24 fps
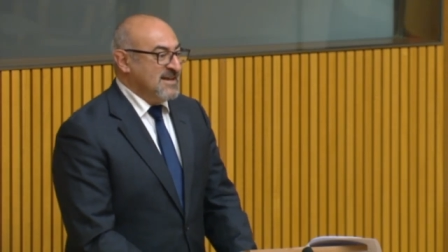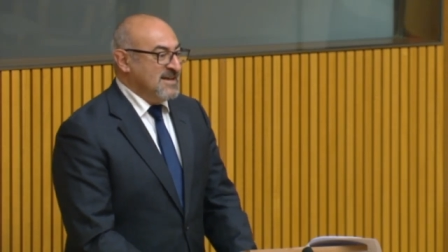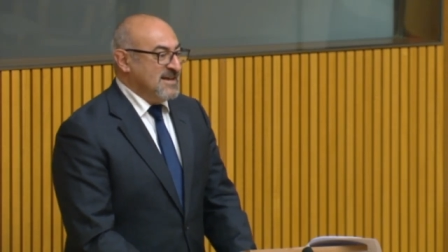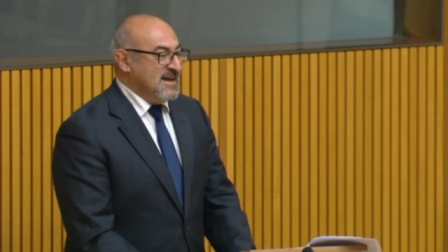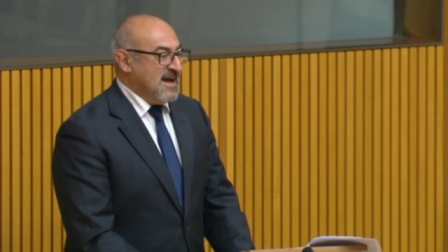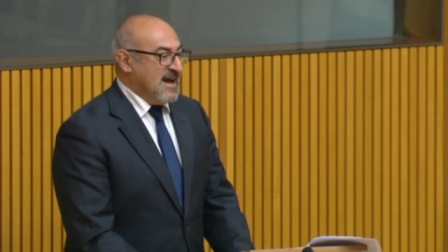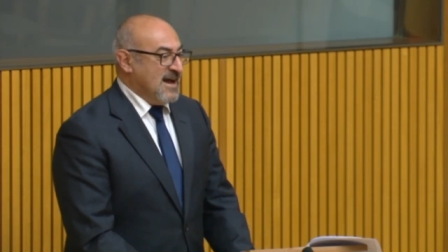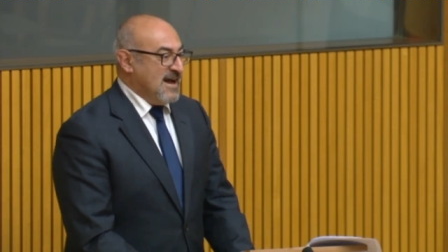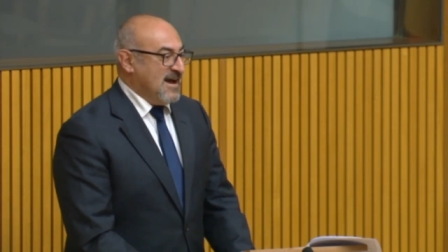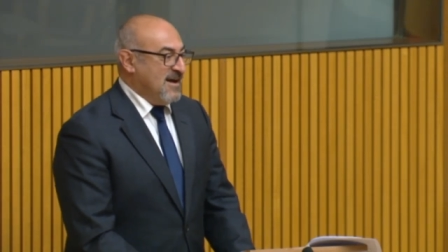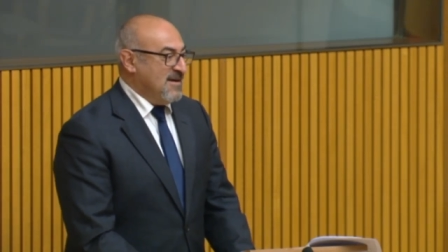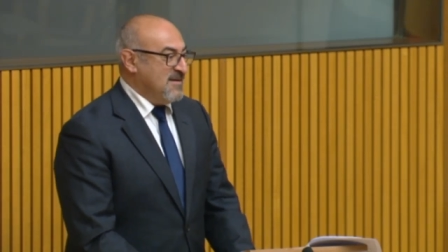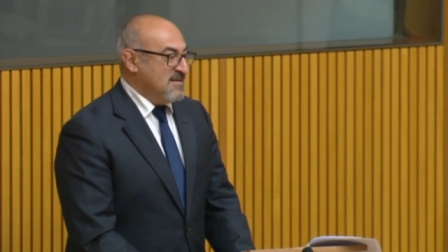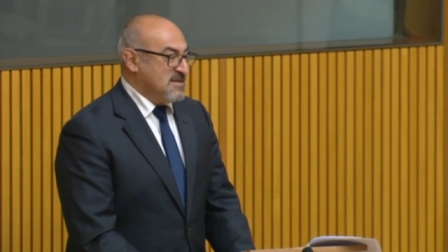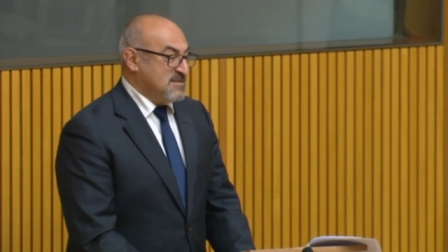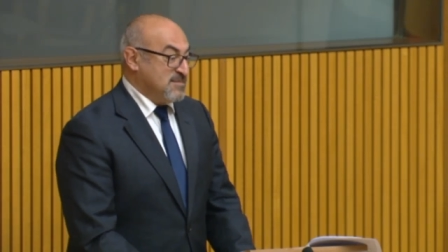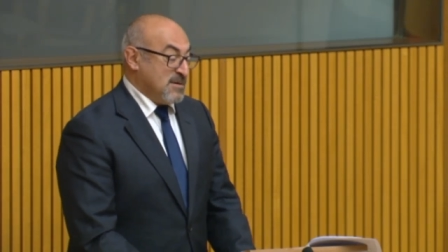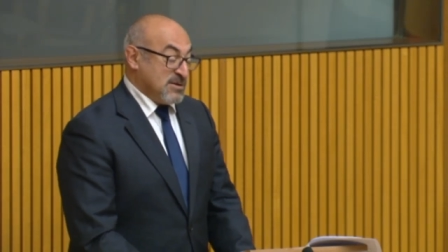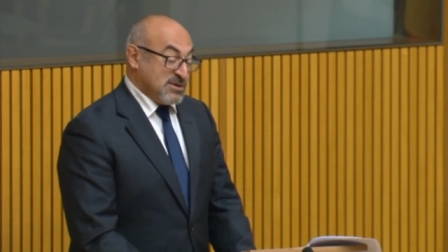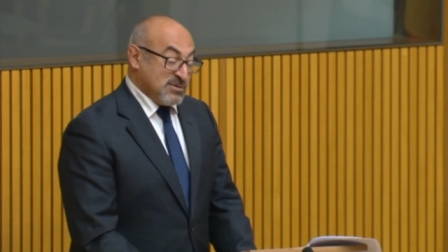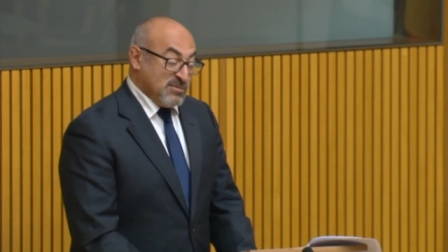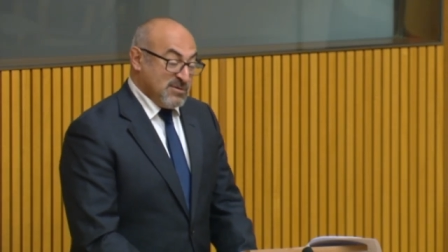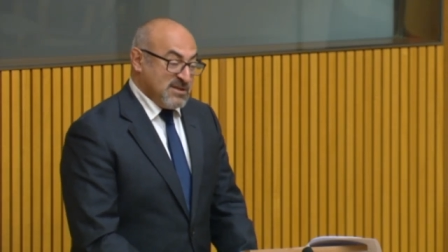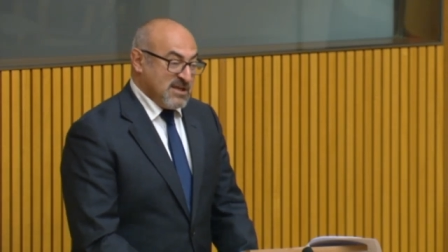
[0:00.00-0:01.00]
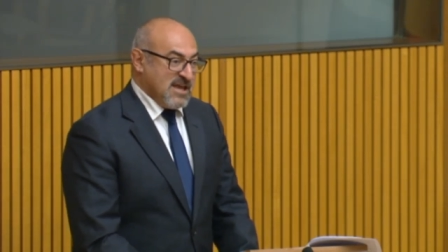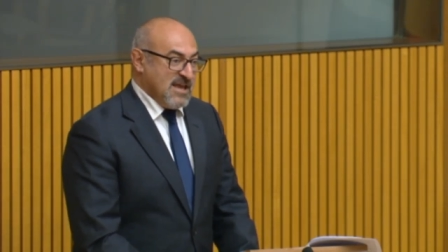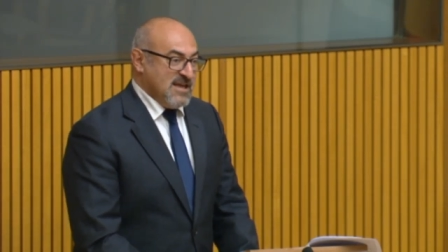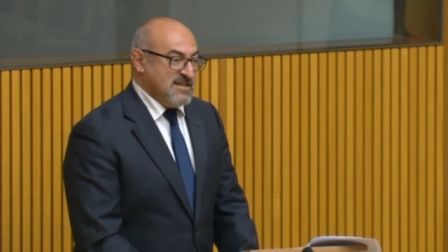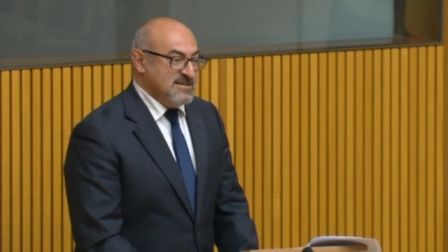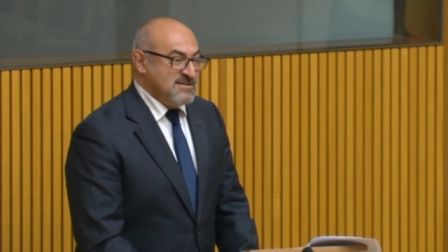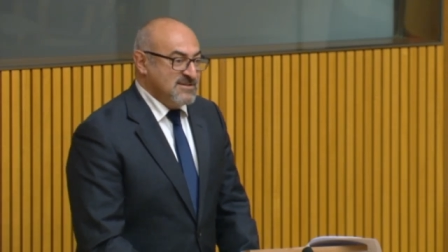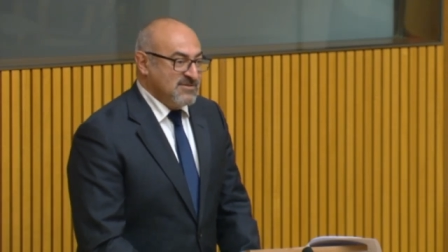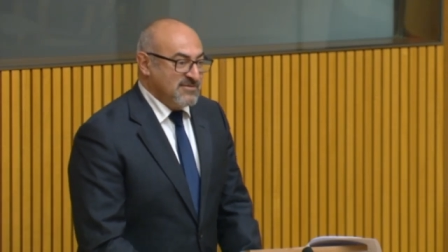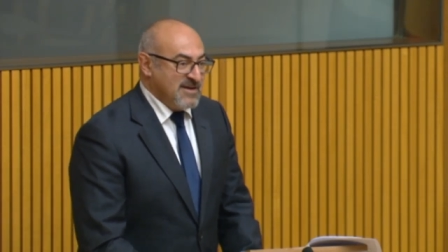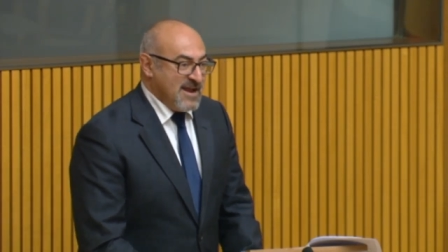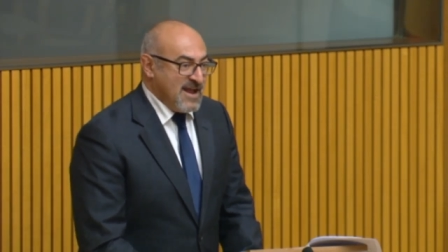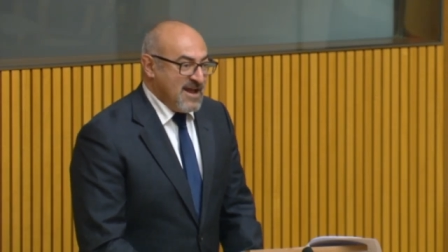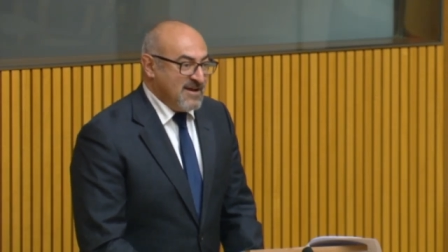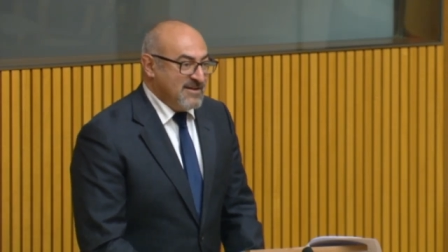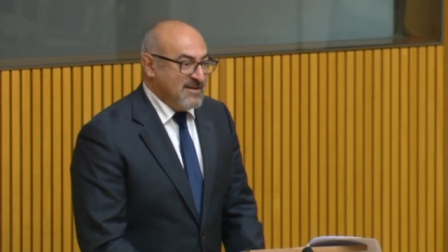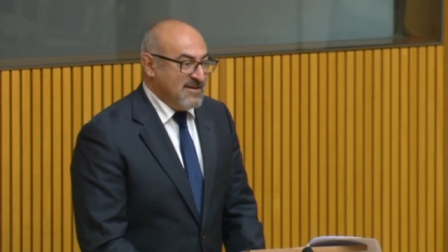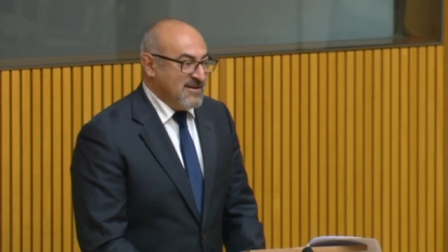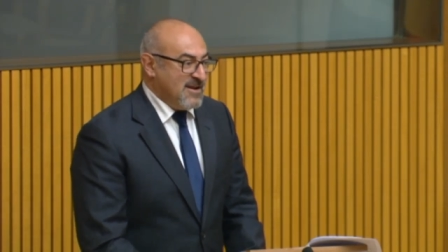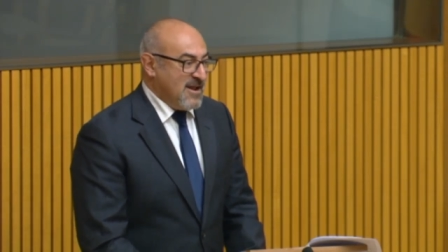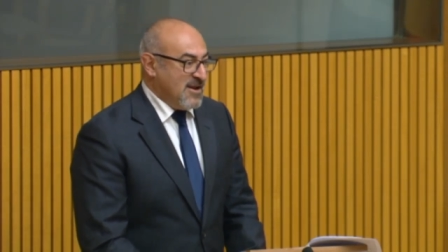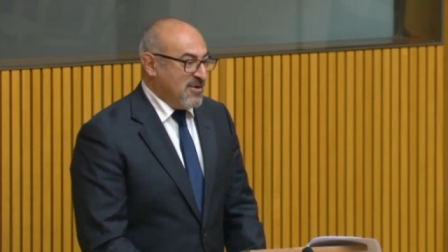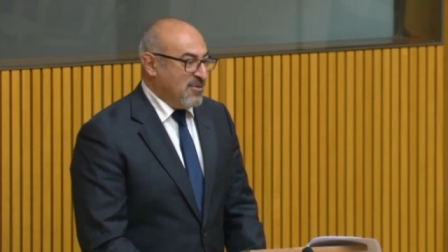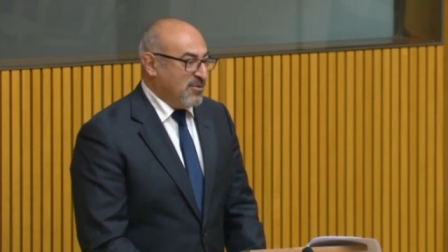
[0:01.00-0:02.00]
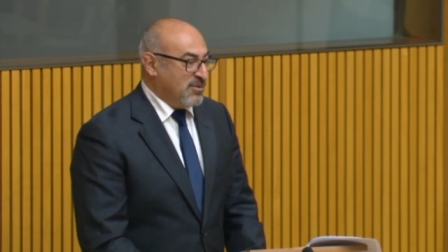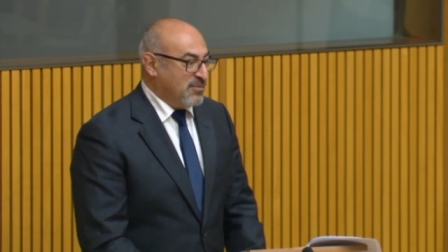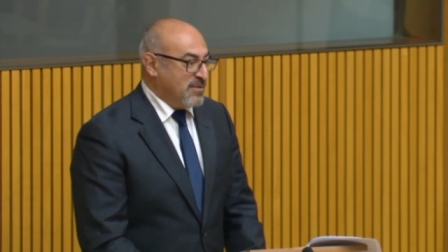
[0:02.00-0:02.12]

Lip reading: especially with the kids around and all the